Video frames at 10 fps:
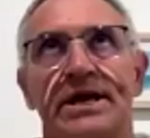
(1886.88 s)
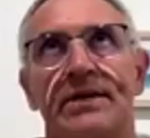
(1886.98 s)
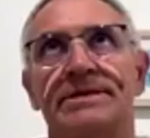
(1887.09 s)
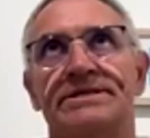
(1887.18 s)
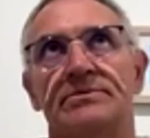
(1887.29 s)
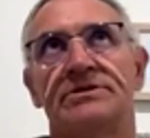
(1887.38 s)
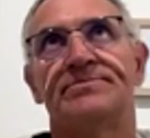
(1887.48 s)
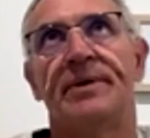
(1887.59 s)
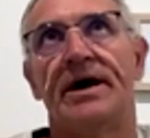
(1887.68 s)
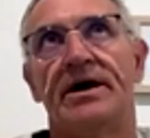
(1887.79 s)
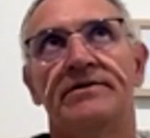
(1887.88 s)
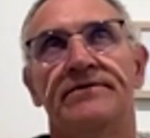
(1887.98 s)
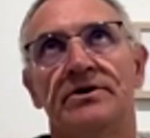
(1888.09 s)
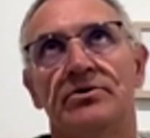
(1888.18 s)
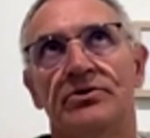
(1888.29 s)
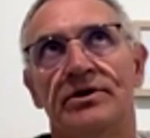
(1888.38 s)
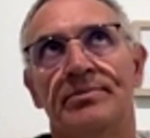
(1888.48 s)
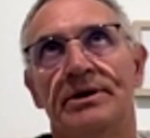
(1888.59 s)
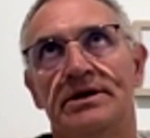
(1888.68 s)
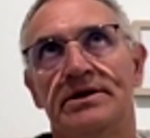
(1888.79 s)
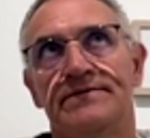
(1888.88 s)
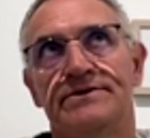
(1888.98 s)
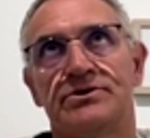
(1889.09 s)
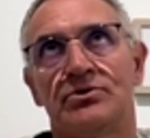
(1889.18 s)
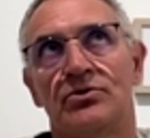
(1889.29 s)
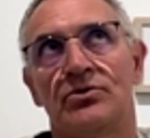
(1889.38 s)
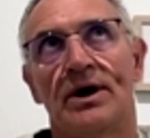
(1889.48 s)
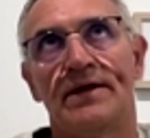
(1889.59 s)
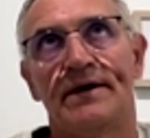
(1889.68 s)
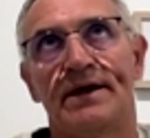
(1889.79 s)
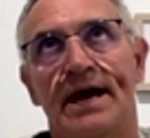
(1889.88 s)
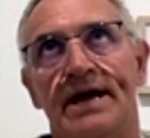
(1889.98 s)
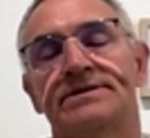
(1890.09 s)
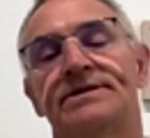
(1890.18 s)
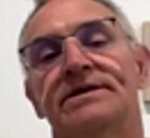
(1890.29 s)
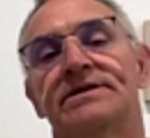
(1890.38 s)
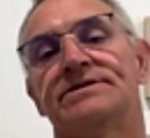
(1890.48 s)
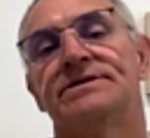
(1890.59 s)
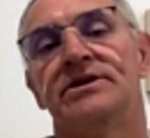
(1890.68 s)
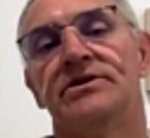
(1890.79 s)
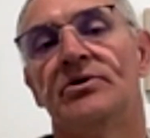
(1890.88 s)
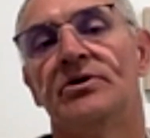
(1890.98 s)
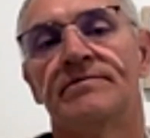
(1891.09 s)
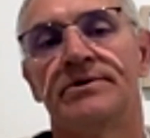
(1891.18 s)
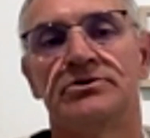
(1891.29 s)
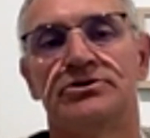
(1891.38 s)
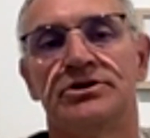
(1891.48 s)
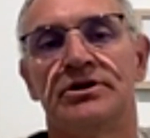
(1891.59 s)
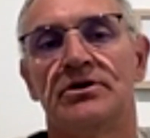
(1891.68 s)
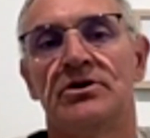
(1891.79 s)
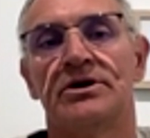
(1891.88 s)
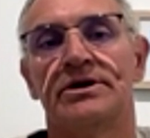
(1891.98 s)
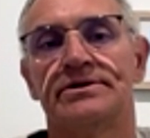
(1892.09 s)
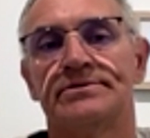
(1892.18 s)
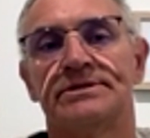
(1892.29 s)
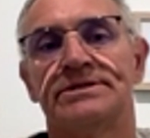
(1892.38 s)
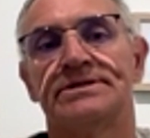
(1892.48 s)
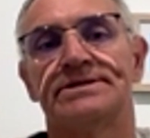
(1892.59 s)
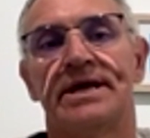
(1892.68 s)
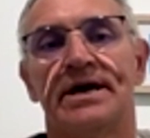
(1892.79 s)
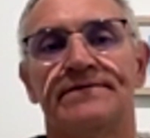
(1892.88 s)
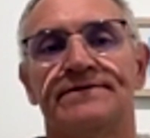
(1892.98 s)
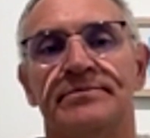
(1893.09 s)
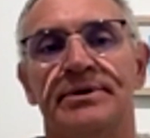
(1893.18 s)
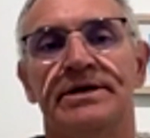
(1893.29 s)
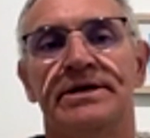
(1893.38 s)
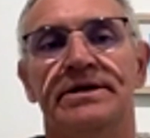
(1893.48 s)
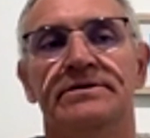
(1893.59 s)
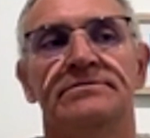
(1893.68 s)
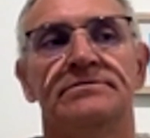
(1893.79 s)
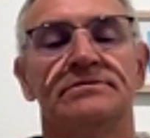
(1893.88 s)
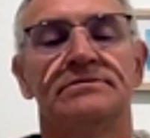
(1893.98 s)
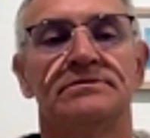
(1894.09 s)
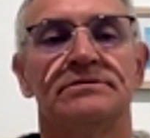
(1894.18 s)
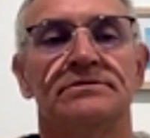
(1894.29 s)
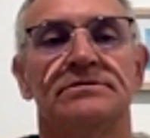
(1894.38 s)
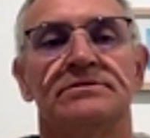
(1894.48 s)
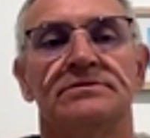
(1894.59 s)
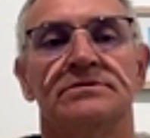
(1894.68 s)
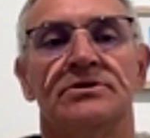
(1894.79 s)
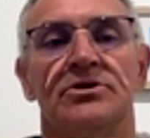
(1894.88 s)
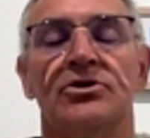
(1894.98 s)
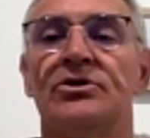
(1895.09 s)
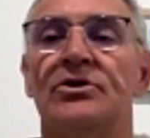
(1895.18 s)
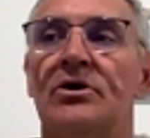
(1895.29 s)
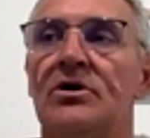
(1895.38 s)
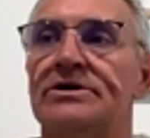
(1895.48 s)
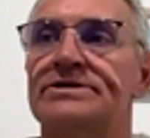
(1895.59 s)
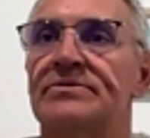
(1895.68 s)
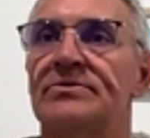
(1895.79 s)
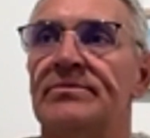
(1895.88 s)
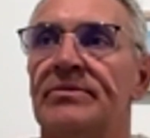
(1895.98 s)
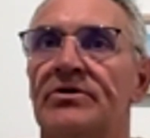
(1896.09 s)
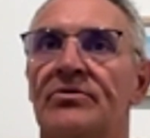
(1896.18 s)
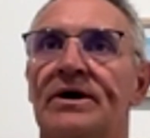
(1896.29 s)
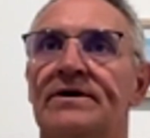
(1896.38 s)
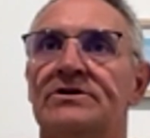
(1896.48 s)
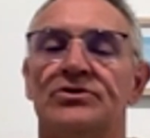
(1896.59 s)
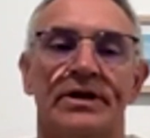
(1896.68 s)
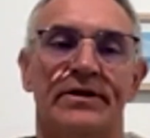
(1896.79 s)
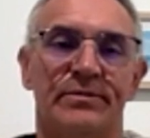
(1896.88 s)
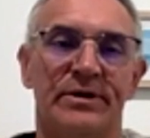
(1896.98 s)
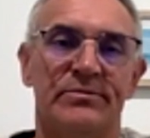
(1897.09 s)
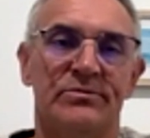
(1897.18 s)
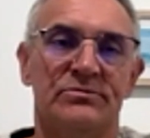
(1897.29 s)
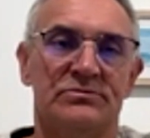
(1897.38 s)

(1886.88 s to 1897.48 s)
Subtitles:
can be someone's behavior or their beliefs or the way they act that can set you off because you don't like it. It doesn't have to be. You can not like someone by the way they treat other people.